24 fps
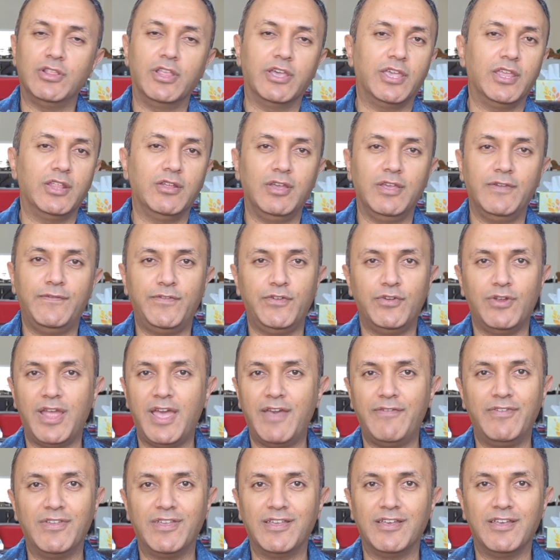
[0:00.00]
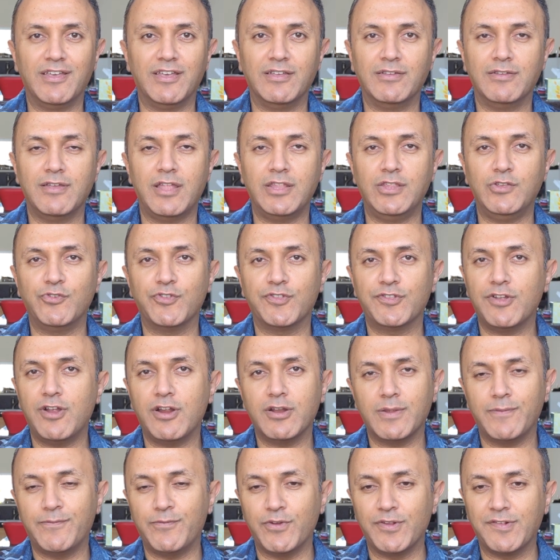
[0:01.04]
Like, if you're having a new
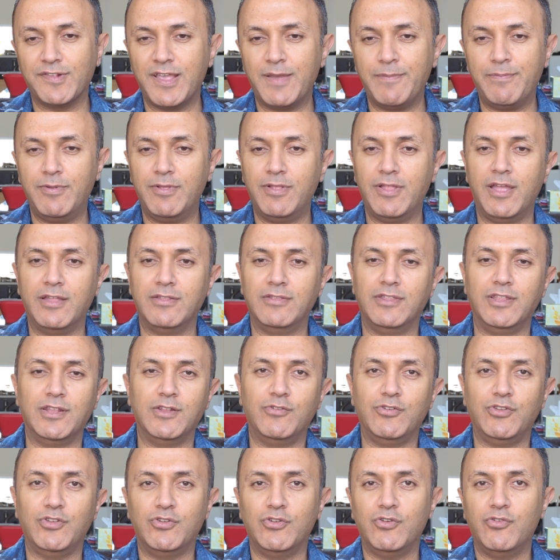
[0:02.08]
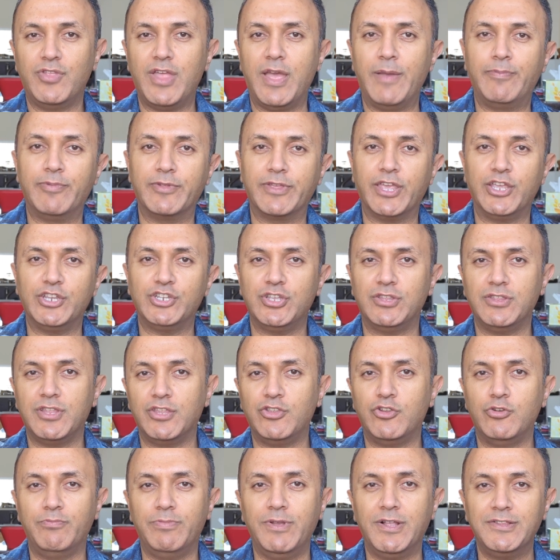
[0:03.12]
startup, for example, and you know the application
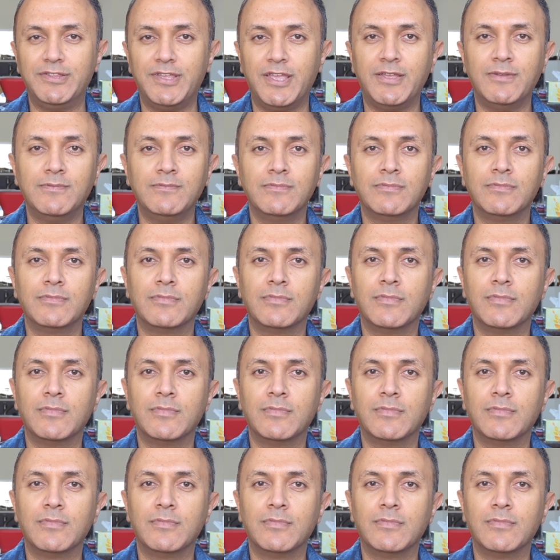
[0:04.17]
that you're building,